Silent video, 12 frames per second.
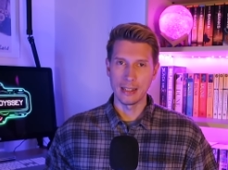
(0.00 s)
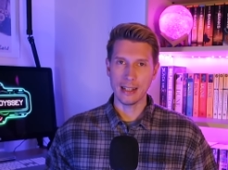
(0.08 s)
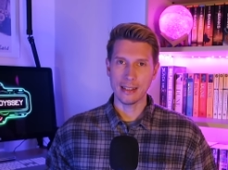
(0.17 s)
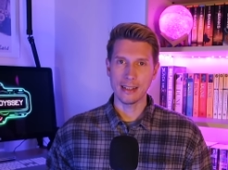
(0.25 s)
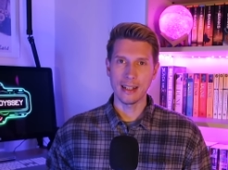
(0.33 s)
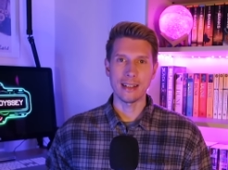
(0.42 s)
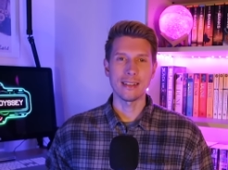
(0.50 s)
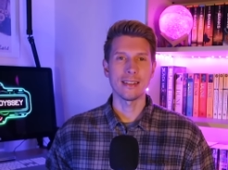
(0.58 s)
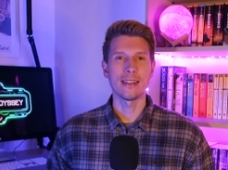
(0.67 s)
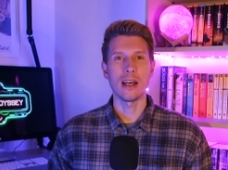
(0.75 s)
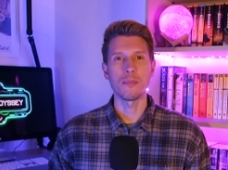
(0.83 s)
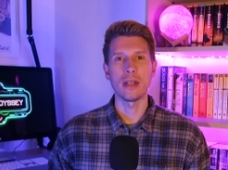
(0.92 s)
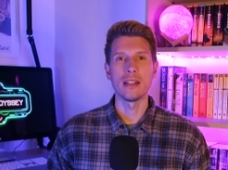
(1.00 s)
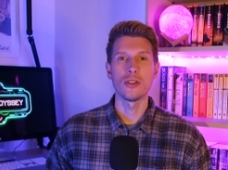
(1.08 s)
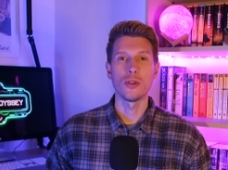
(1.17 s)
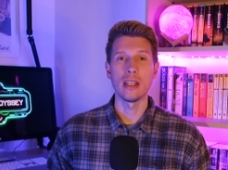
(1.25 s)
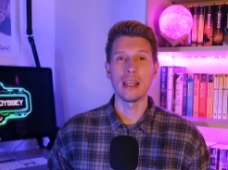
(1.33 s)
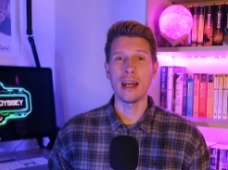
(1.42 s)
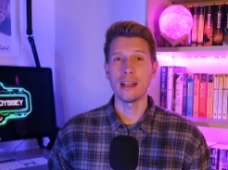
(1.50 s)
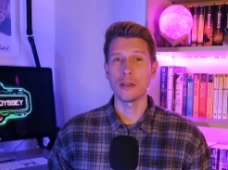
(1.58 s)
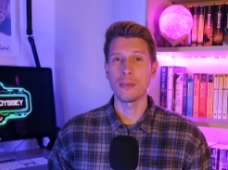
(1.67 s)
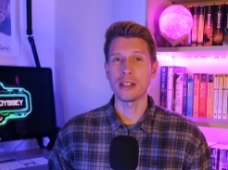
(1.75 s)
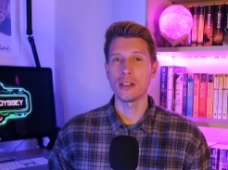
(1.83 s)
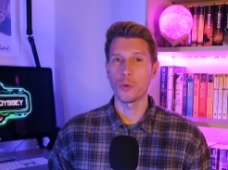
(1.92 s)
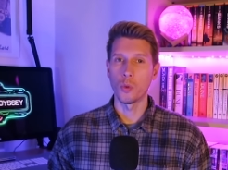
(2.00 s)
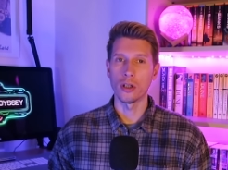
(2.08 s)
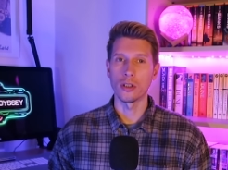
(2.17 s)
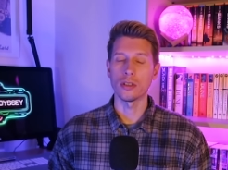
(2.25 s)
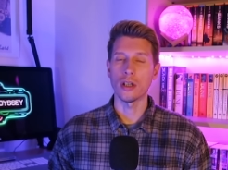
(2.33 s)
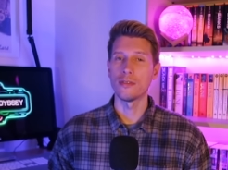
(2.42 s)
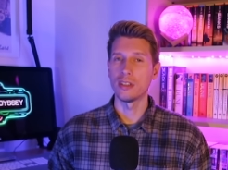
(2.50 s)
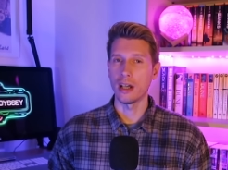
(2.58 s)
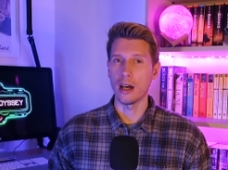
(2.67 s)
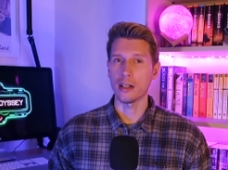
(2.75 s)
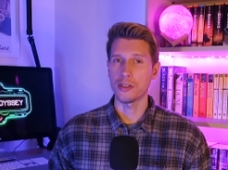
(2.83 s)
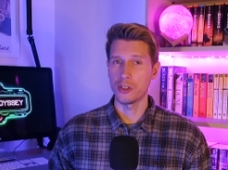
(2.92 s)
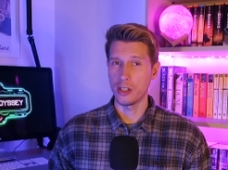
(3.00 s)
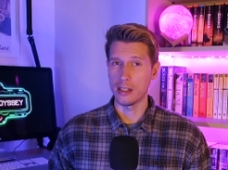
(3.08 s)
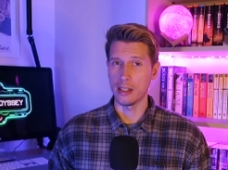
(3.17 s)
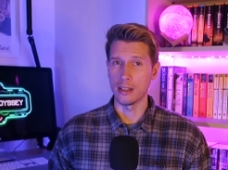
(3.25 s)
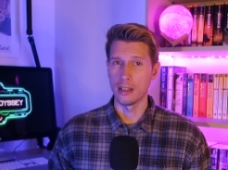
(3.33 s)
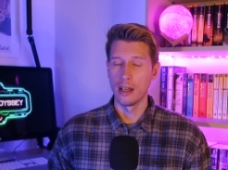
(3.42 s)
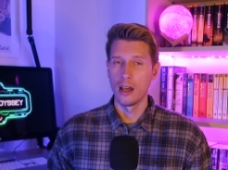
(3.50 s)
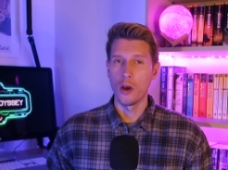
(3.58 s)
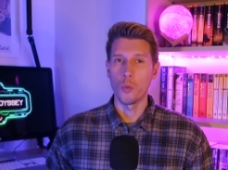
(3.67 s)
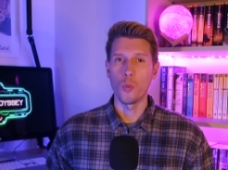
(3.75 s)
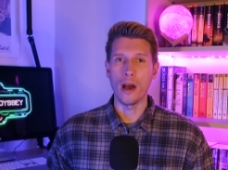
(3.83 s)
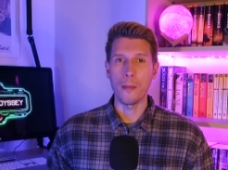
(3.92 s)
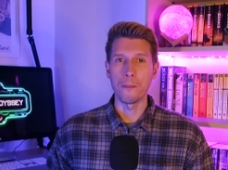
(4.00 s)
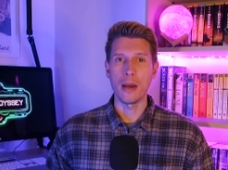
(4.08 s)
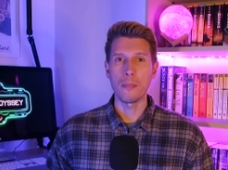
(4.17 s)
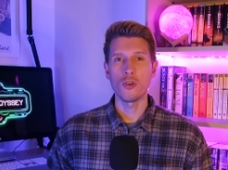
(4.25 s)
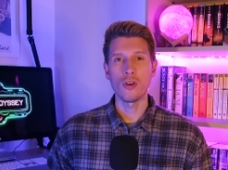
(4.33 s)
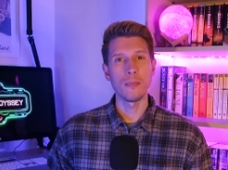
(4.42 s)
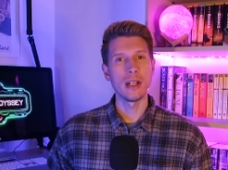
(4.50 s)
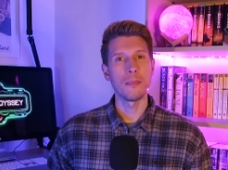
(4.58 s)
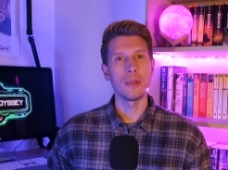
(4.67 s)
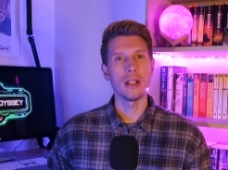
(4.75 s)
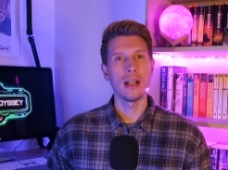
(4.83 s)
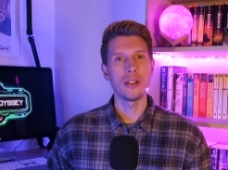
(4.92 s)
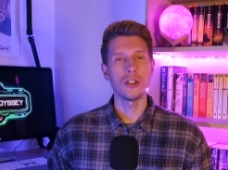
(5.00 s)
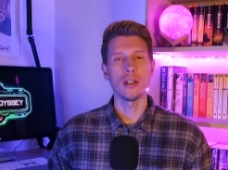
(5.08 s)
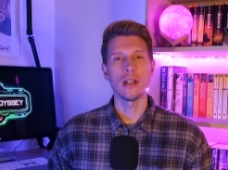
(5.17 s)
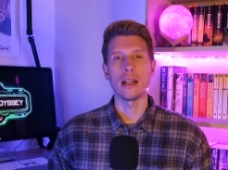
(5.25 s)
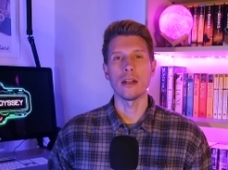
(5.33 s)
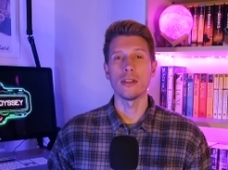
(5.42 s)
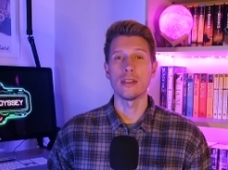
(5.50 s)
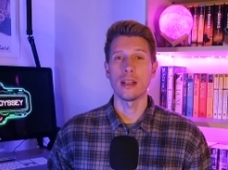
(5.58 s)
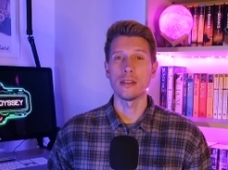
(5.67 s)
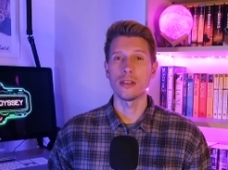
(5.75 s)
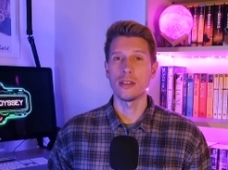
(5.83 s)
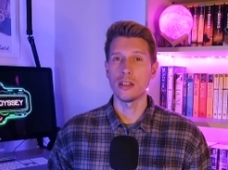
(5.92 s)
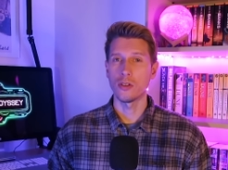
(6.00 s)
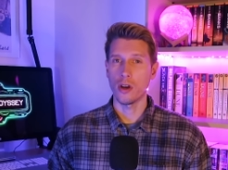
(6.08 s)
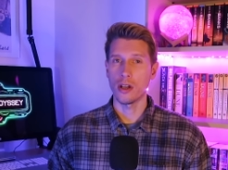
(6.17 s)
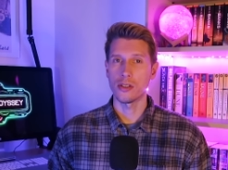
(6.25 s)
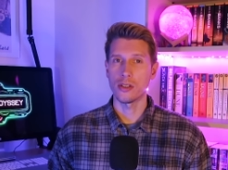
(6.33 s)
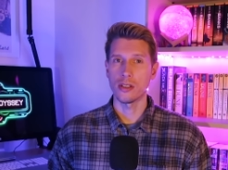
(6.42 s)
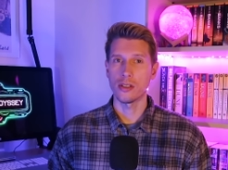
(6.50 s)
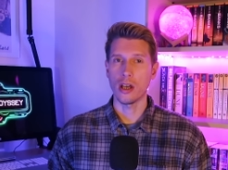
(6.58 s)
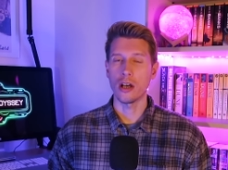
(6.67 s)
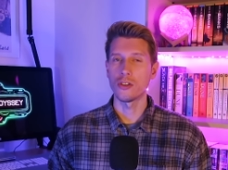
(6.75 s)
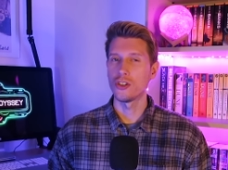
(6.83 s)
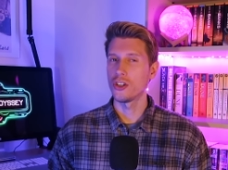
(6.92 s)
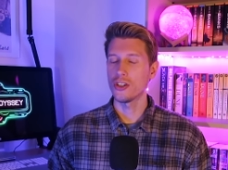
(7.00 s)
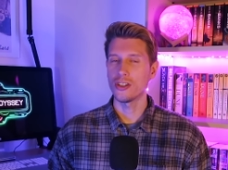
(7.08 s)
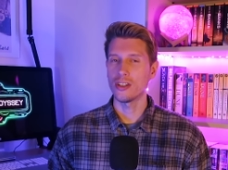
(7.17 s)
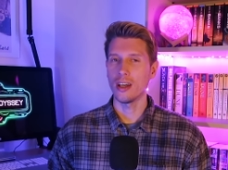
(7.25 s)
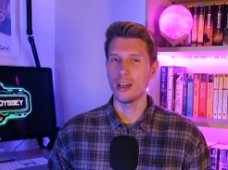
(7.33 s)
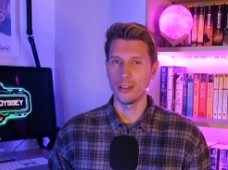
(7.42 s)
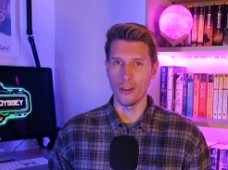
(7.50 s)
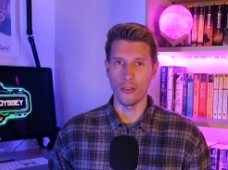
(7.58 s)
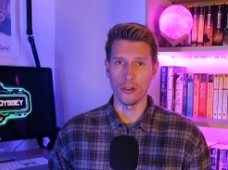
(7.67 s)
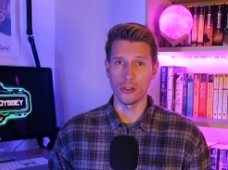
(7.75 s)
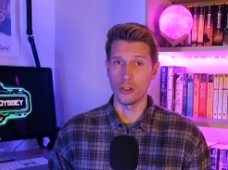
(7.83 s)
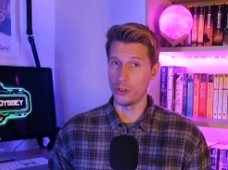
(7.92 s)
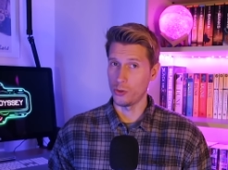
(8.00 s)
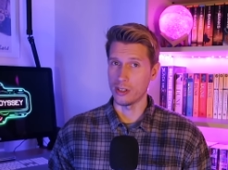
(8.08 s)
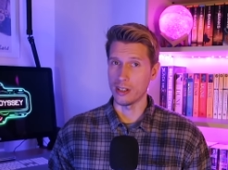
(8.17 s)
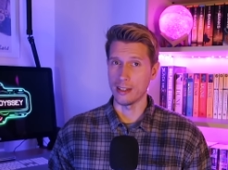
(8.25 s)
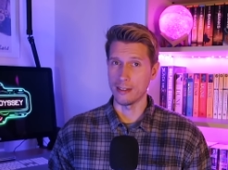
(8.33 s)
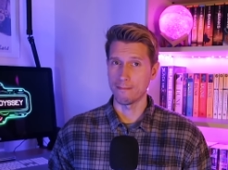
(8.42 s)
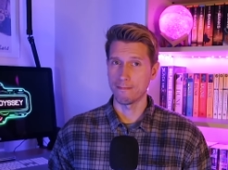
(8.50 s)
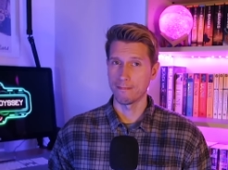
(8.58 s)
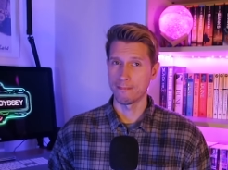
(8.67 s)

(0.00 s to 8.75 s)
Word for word: Next, let's step into the enigmatic world of Dark City, where memory manipulation and identity crisis are just another Tuesday.